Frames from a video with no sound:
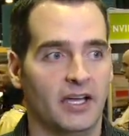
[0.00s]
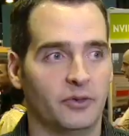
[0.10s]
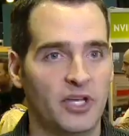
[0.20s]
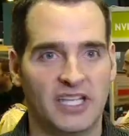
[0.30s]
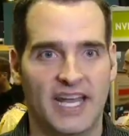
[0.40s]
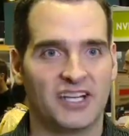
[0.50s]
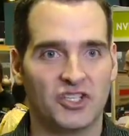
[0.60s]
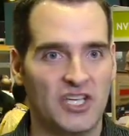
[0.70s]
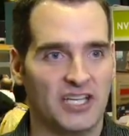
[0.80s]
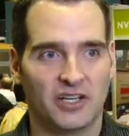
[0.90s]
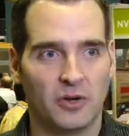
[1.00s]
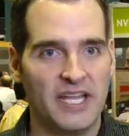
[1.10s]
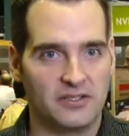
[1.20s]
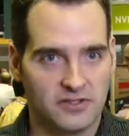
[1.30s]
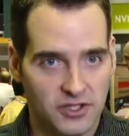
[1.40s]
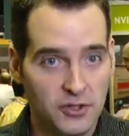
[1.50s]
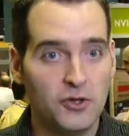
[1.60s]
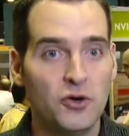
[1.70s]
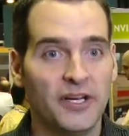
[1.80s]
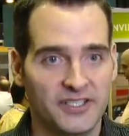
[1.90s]
we can actually integrate
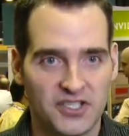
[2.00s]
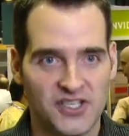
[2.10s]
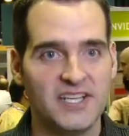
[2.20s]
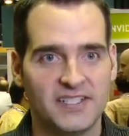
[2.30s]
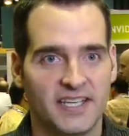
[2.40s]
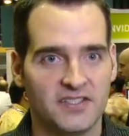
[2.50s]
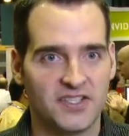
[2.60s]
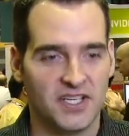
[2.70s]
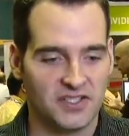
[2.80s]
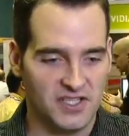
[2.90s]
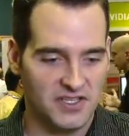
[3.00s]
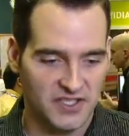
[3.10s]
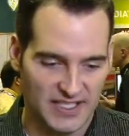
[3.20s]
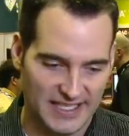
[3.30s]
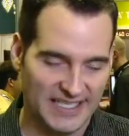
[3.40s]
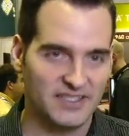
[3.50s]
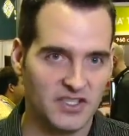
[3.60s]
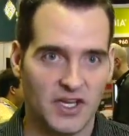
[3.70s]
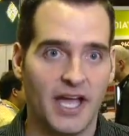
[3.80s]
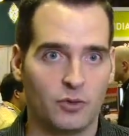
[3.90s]
2 C1060s
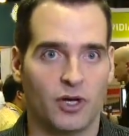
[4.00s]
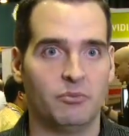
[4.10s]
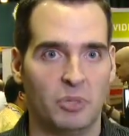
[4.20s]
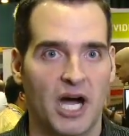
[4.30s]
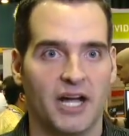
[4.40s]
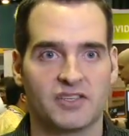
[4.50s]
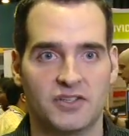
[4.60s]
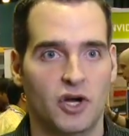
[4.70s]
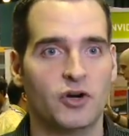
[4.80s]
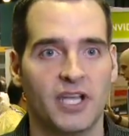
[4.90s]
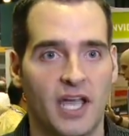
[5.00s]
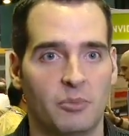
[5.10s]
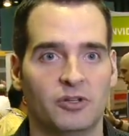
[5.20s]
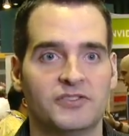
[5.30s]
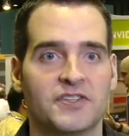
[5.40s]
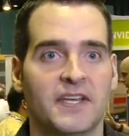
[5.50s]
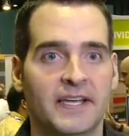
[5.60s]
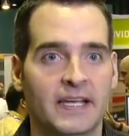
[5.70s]
inside one box, no cables,